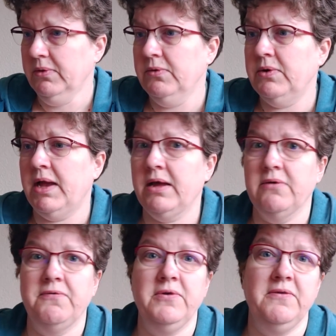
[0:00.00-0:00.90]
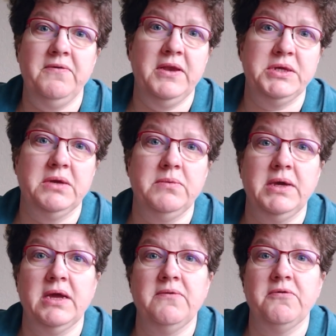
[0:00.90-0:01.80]
do like a fully finishing
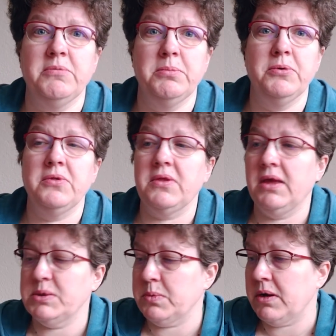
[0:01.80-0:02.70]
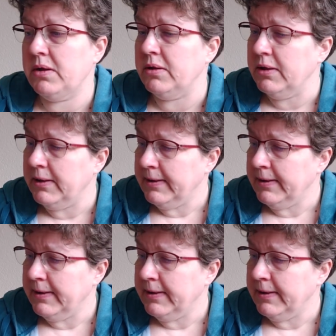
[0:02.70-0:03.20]
weekend for my birthday as well.